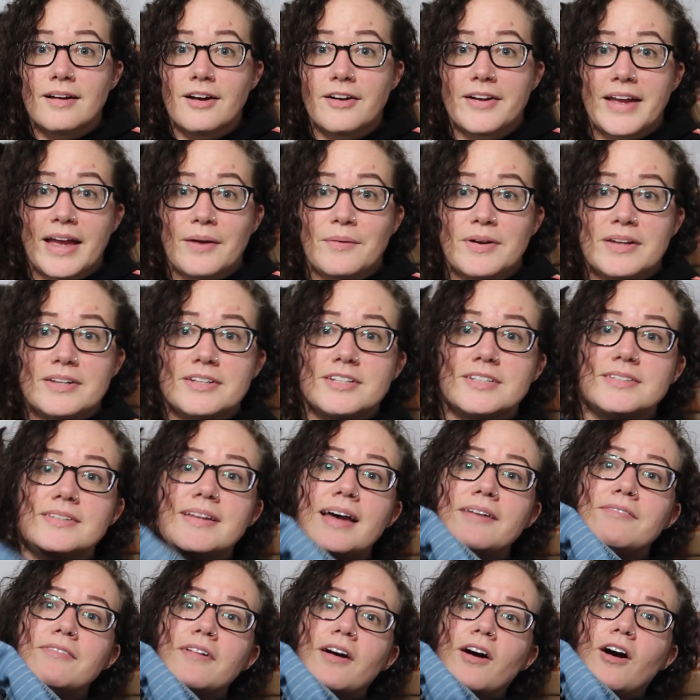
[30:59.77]
Okay, we just
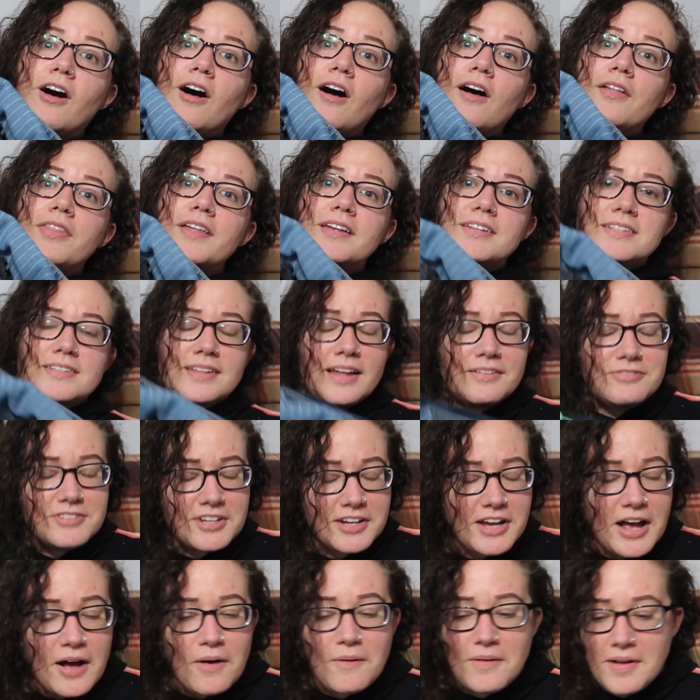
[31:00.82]
have all this left to
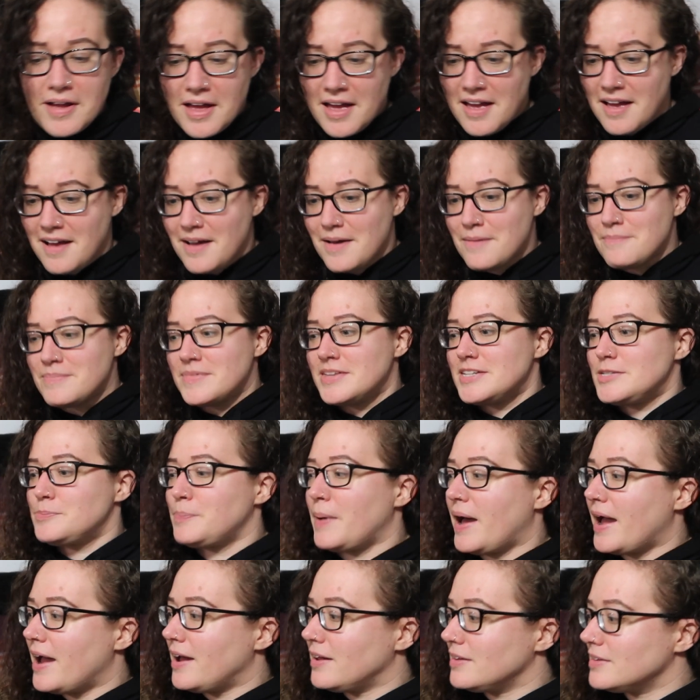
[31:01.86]
go. This
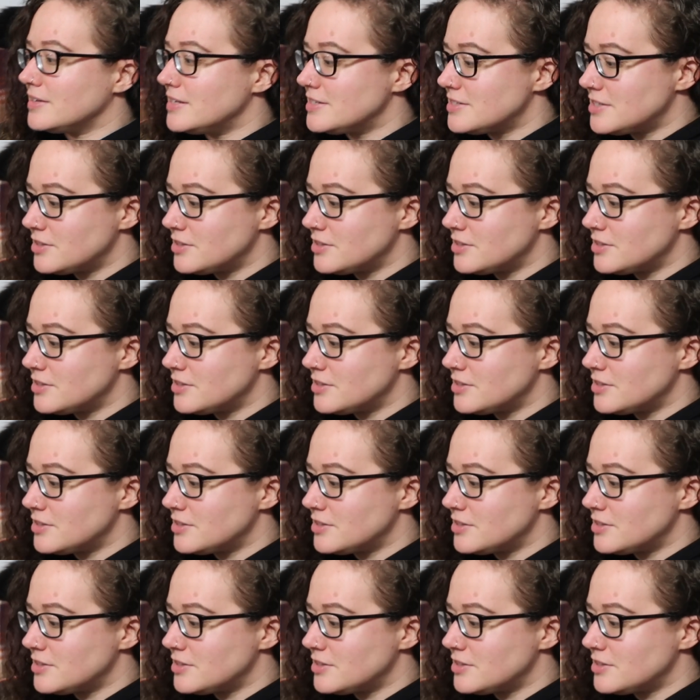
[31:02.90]
pile is